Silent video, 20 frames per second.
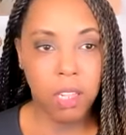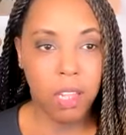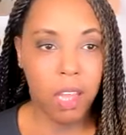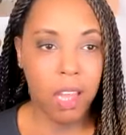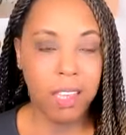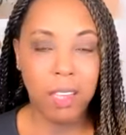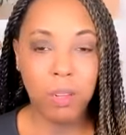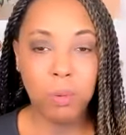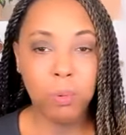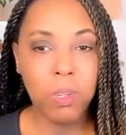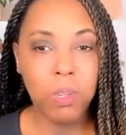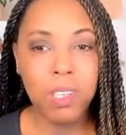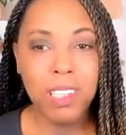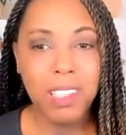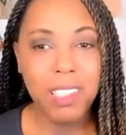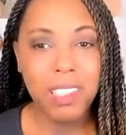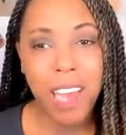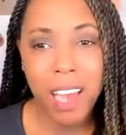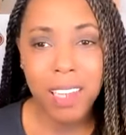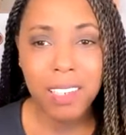and I get really
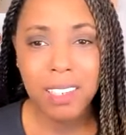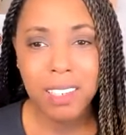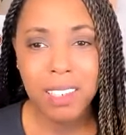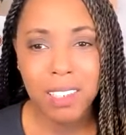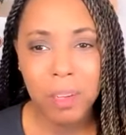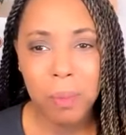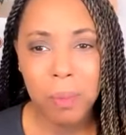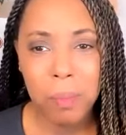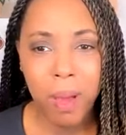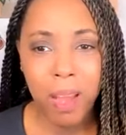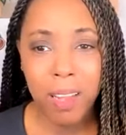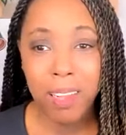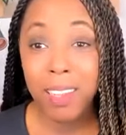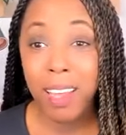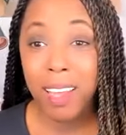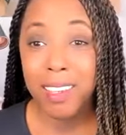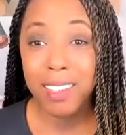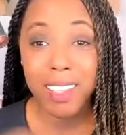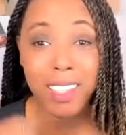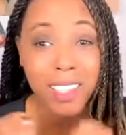attached to somebody
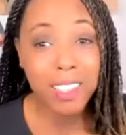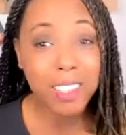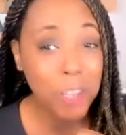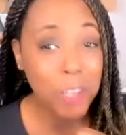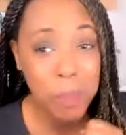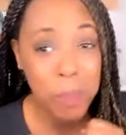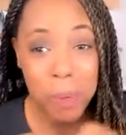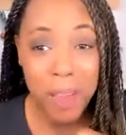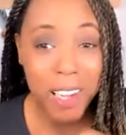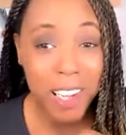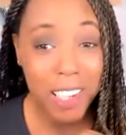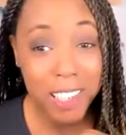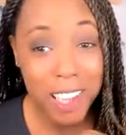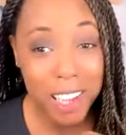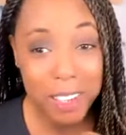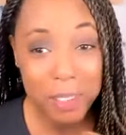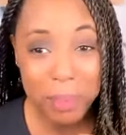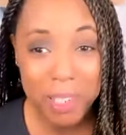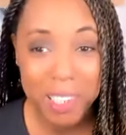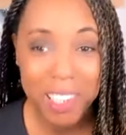like this is gonna be my next
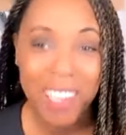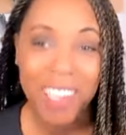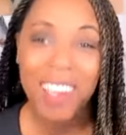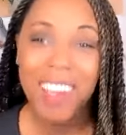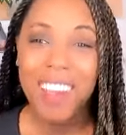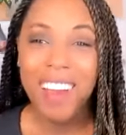husband,